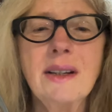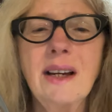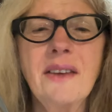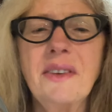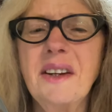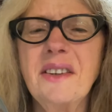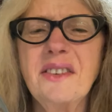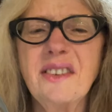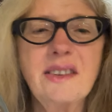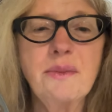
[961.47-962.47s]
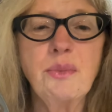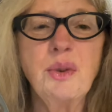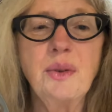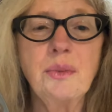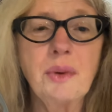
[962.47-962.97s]
and then it just
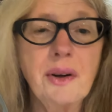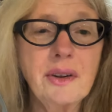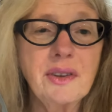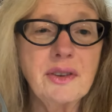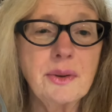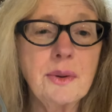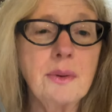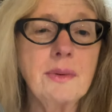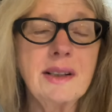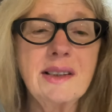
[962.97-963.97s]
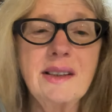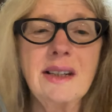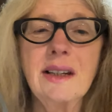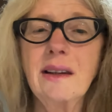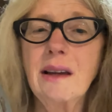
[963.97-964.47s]
wouldn't work at all. It
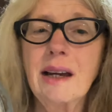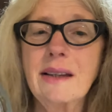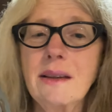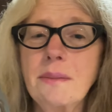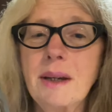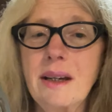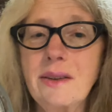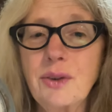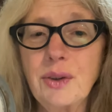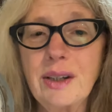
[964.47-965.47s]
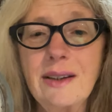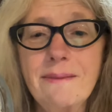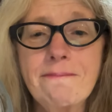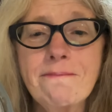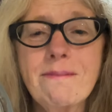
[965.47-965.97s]
didn't like the battery.
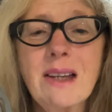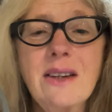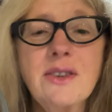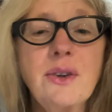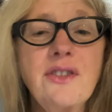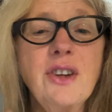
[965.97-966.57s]
So if you